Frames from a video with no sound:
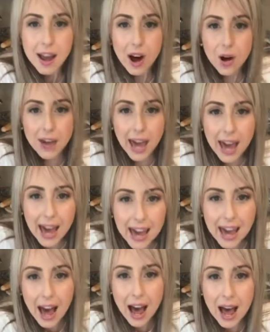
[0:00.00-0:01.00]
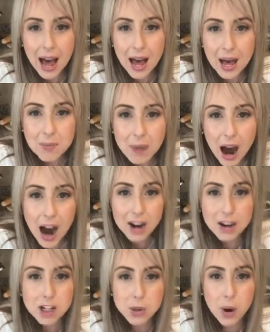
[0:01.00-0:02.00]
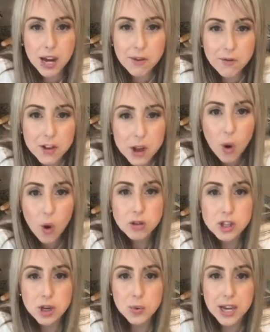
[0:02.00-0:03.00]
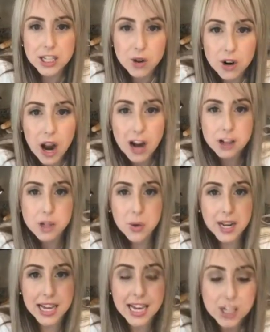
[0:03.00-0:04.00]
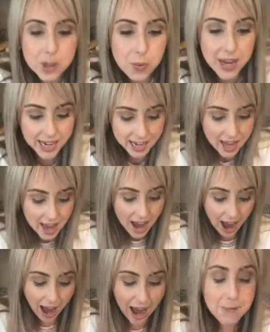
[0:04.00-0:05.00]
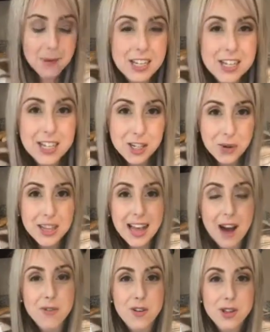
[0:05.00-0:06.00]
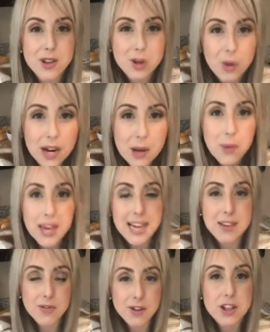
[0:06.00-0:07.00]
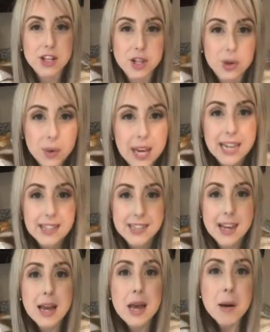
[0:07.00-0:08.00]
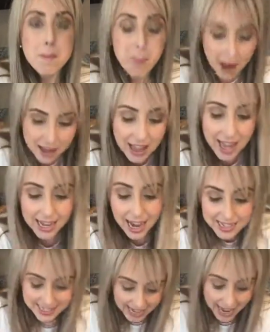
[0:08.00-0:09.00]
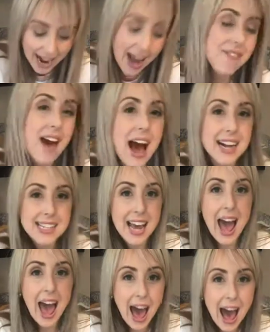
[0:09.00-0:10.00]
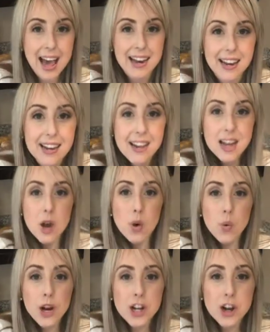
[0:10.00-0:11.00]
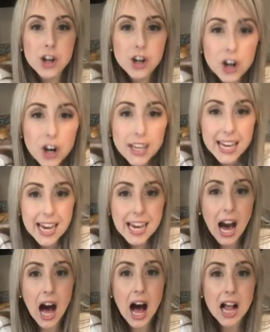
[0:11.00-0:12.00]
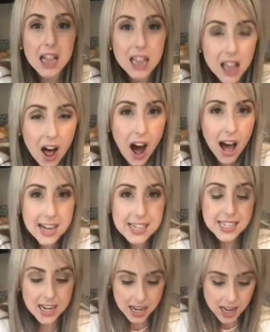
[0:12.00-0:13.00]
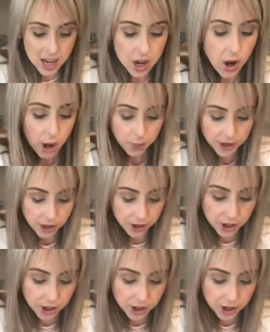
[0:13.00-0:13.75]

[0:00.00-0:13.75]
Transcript: Okay, 120 for the whole 2 weeks or 120 each week. I've been doing that for the 2 weeks. But like I said, I've had to add. When you're cooking a lot and